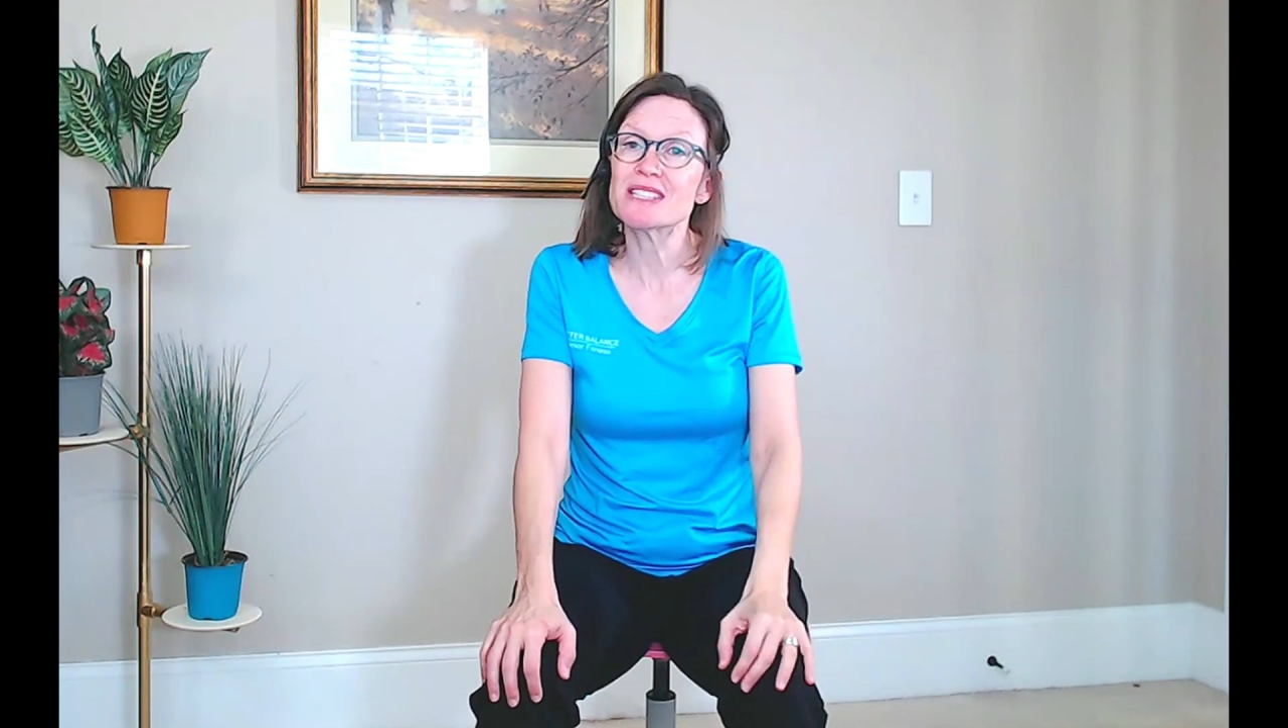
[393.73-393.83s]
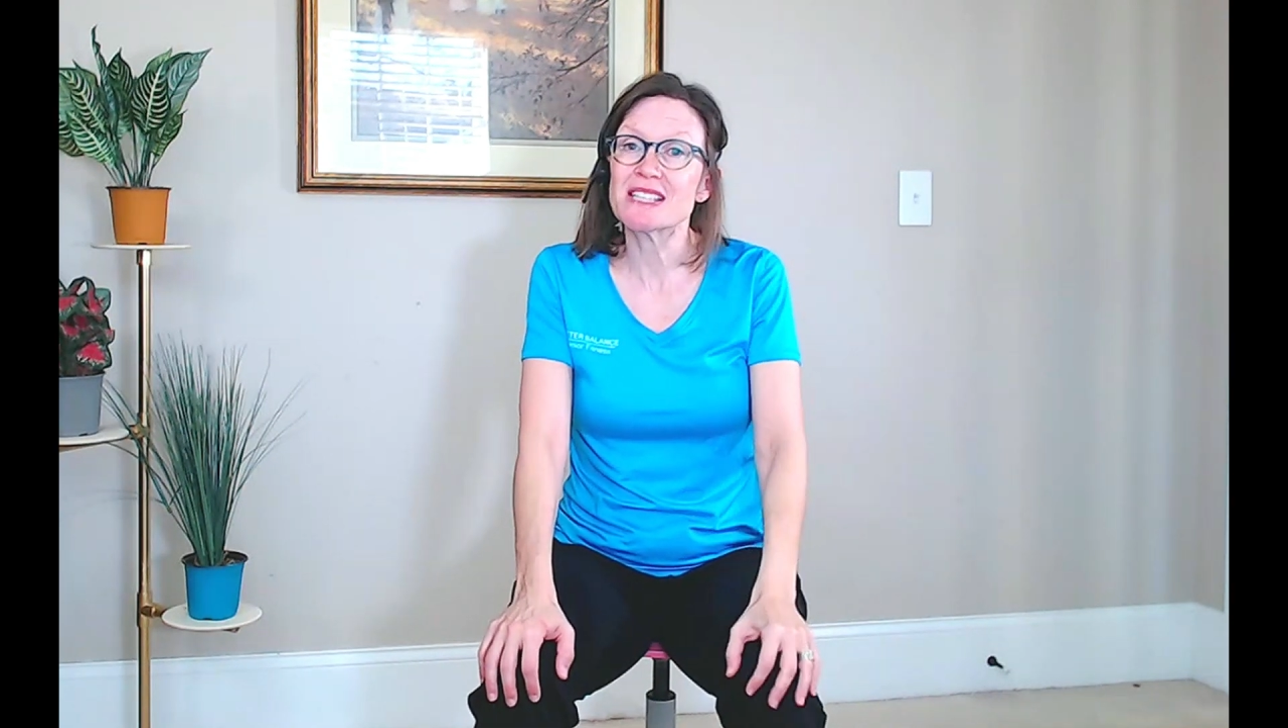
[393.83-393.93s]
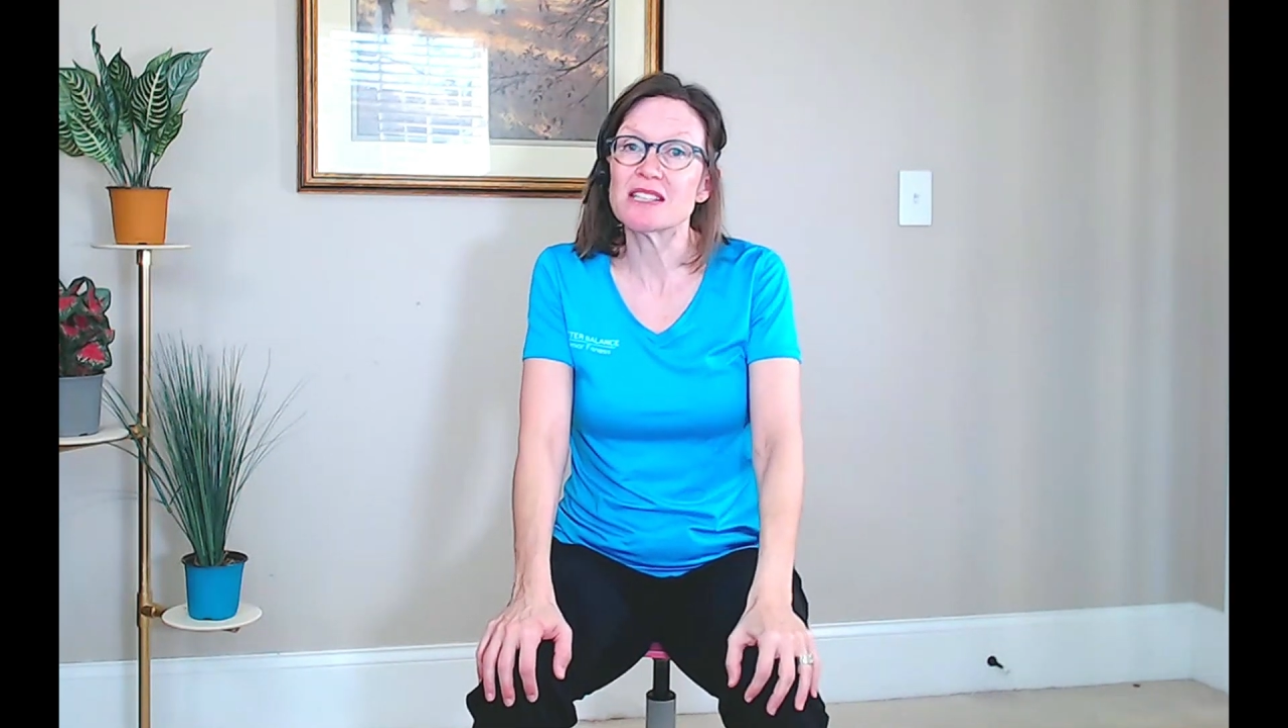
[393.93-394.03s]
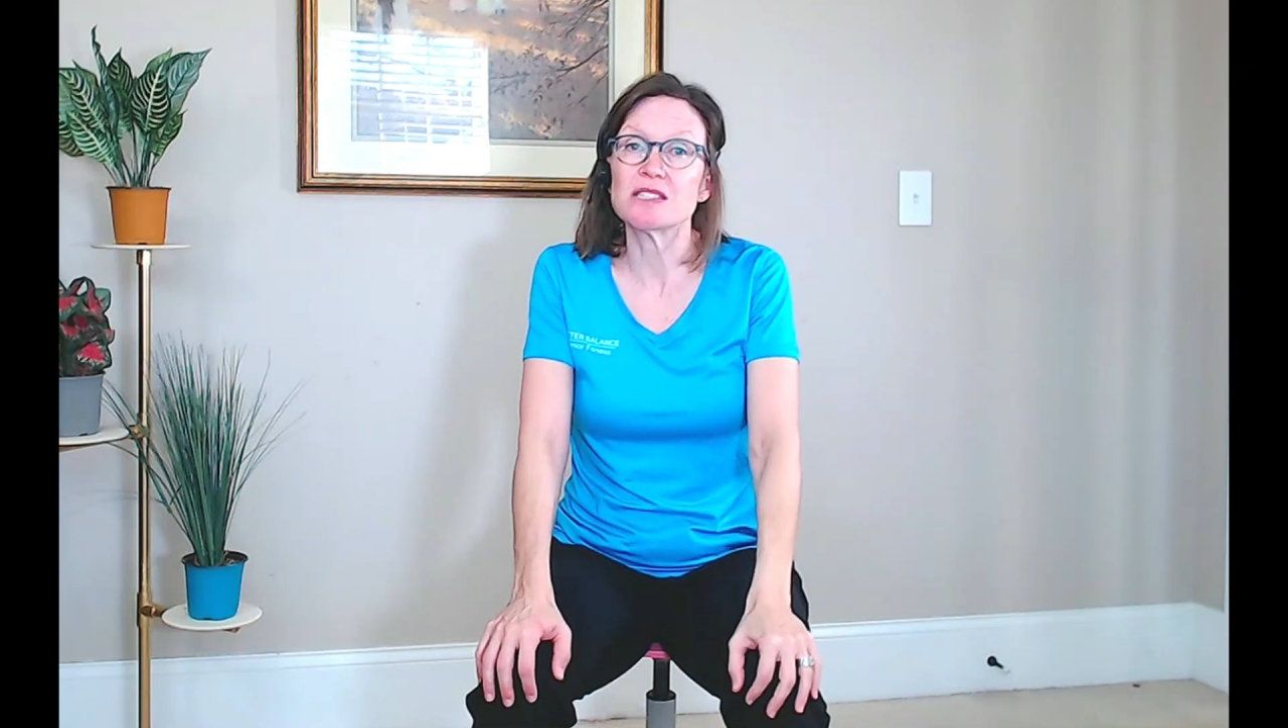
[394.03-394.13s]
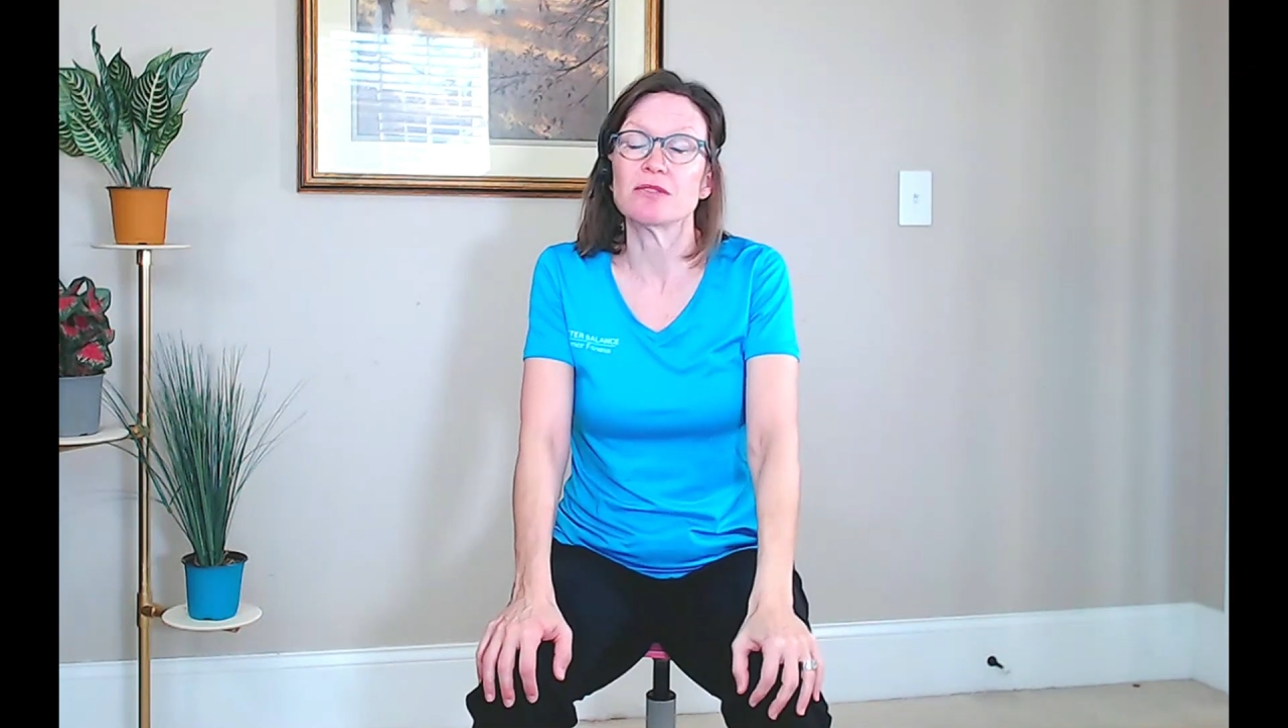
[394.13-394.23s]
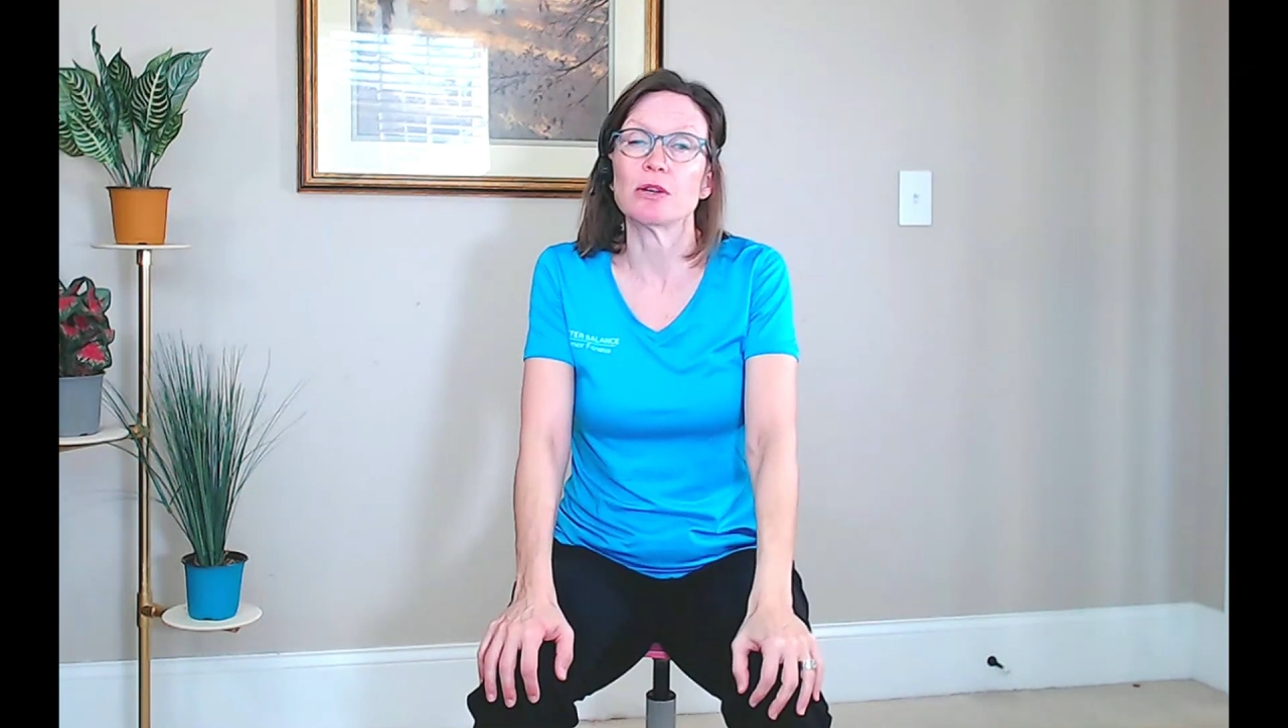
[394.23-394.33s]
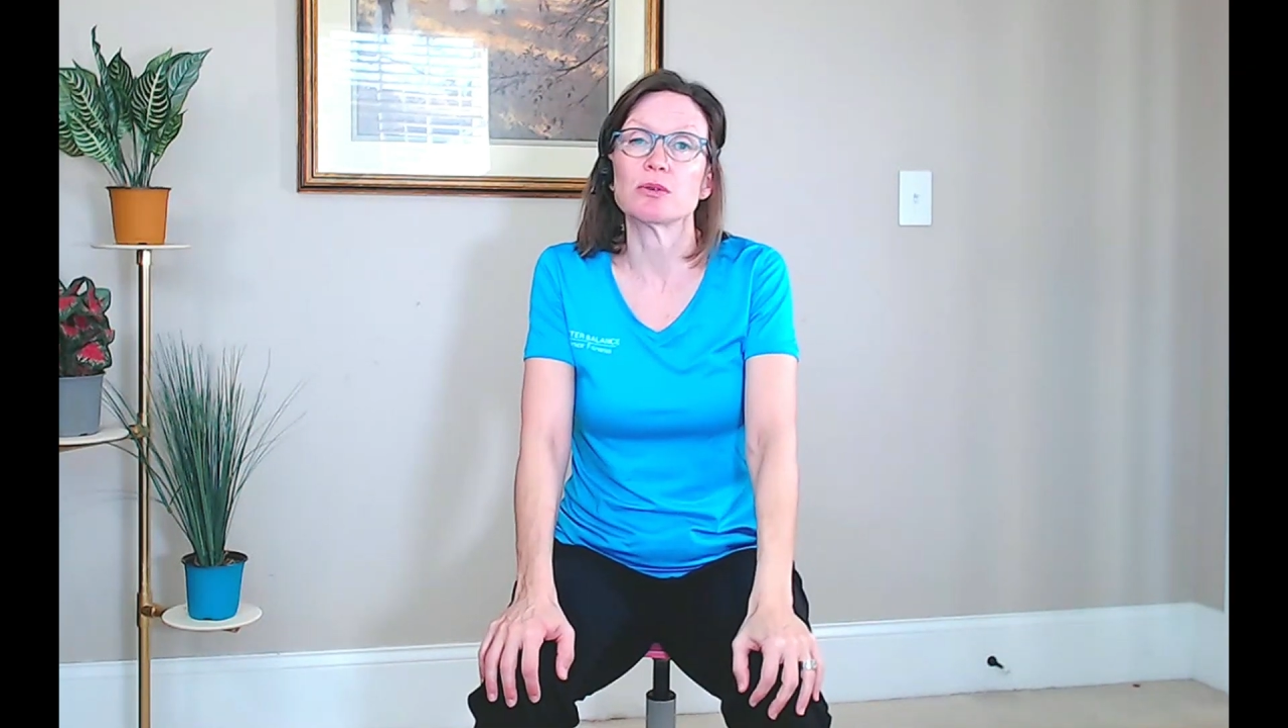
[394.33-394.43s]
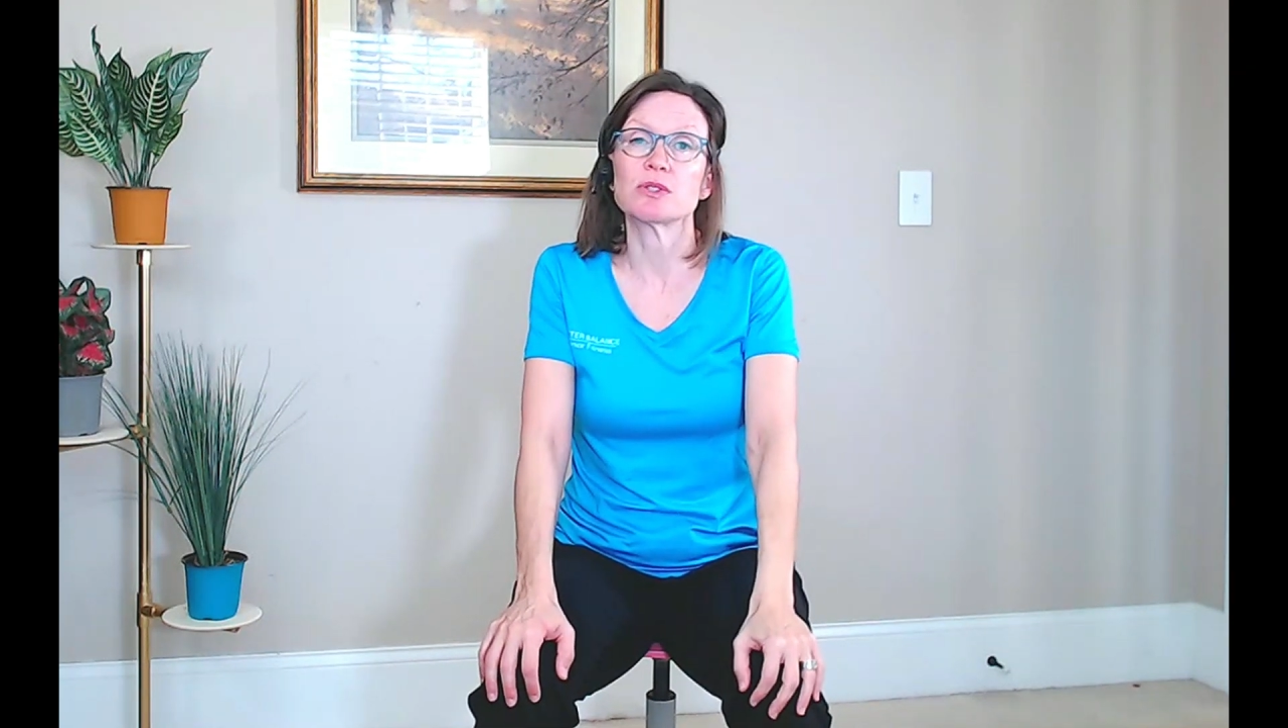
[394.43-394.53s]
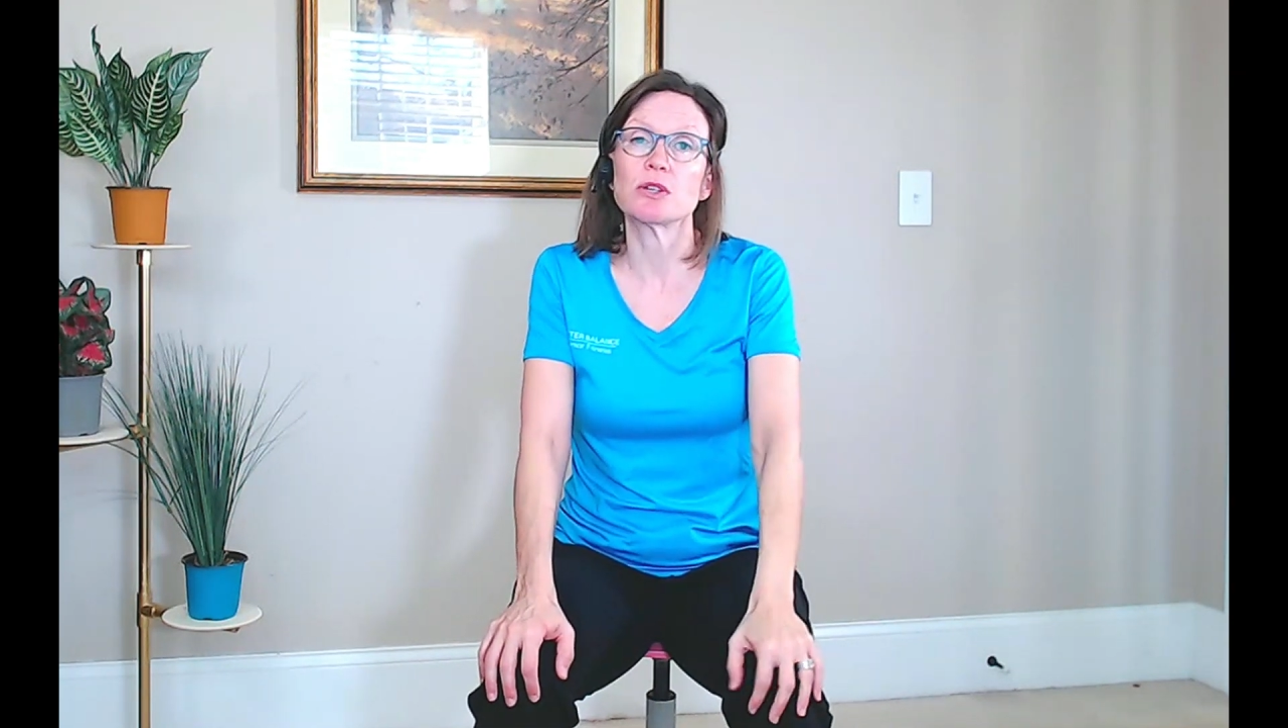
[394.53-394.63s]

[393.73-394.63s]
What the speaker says: sets of those.